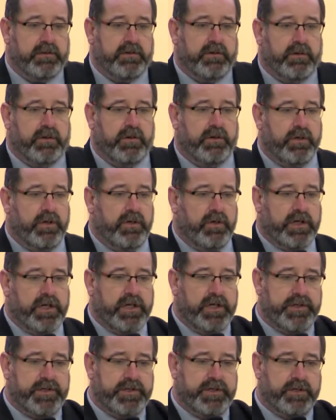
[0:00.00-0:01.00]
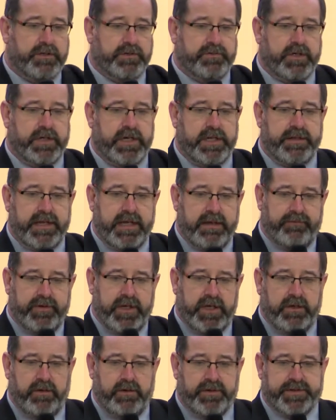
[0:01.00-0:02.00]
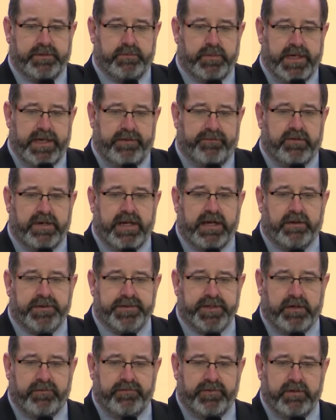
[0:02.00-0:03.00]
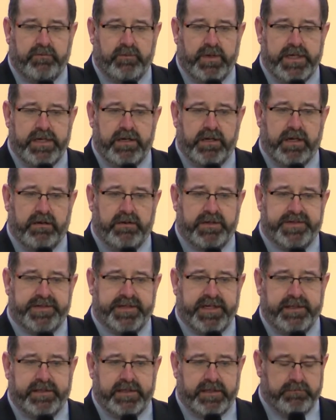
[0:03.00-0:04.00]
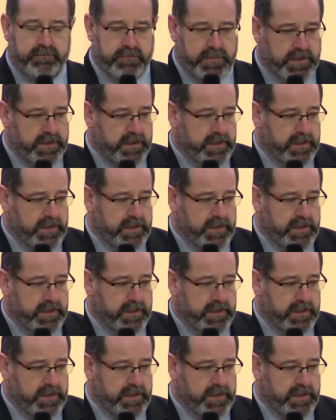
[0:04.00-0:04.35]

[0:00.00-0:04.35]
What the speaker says: or look at children and their views and whatever else, often when you go and see them,